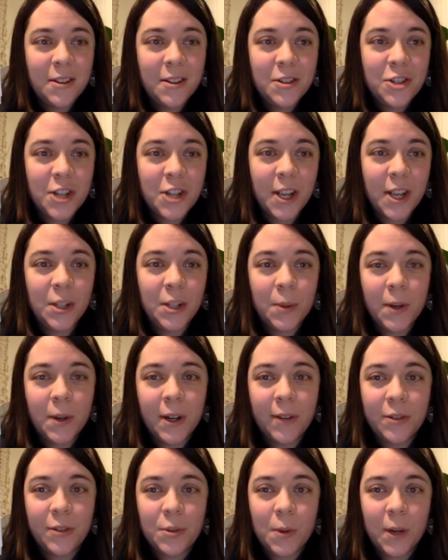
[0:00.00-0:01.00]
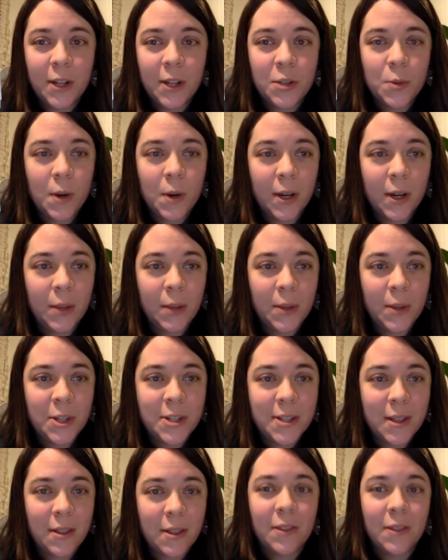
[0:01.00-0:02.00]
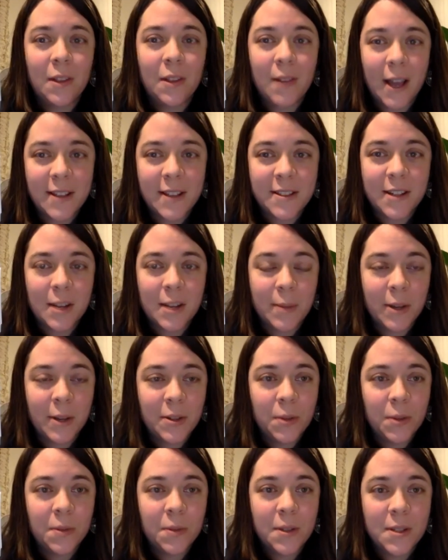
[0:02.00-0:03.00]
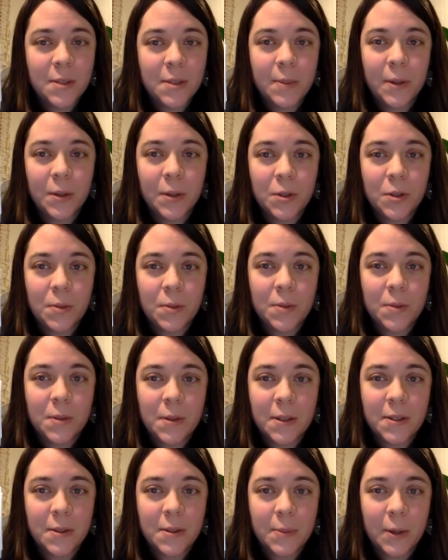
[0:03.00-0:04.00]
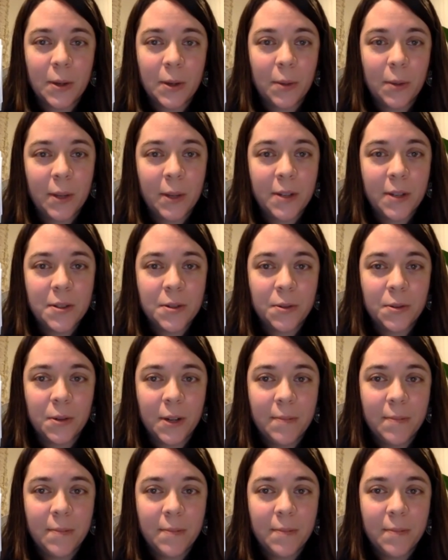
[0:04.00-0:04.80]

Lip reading: January of 2020, which is, I think, the last time I told this spirit play story.